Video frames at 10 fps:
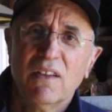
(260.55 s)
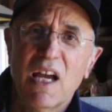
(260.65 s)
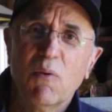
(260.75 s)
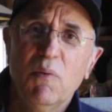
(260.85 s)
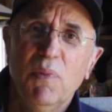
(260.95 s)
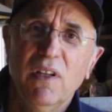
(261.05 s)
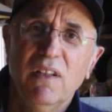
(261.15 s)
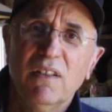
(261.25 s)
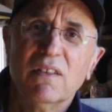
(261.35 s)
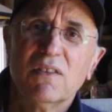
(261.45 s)
that would
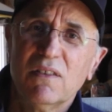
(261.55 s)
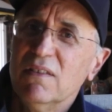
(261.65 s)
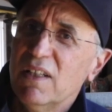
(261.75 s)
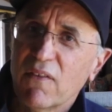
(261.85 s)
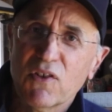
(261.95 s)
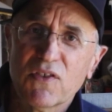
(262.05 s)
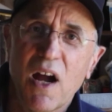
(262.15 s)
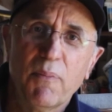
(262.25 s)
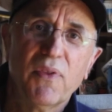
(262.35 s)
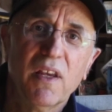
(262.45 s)
be never stop